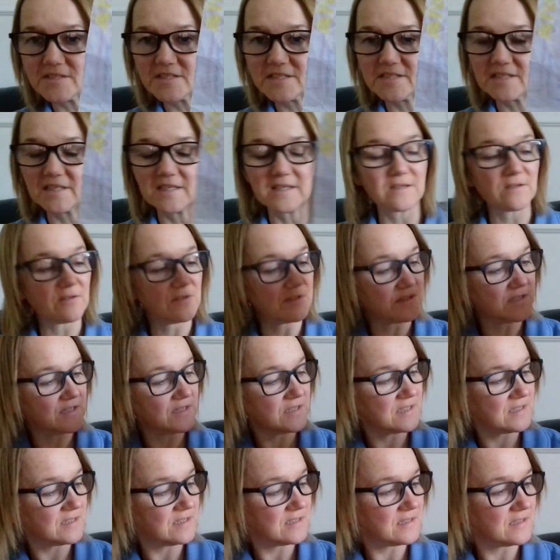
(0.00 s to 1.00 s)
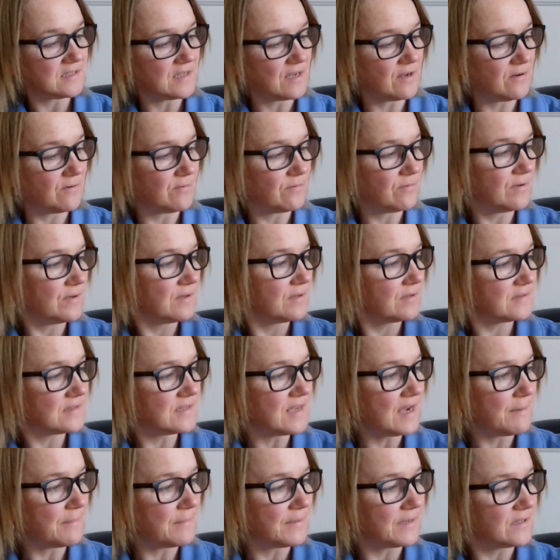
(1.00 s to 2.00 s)
see because it's so
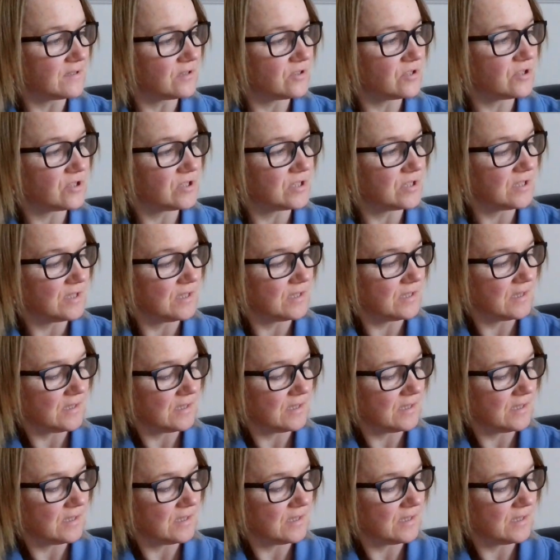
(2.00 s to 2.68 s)
damaged.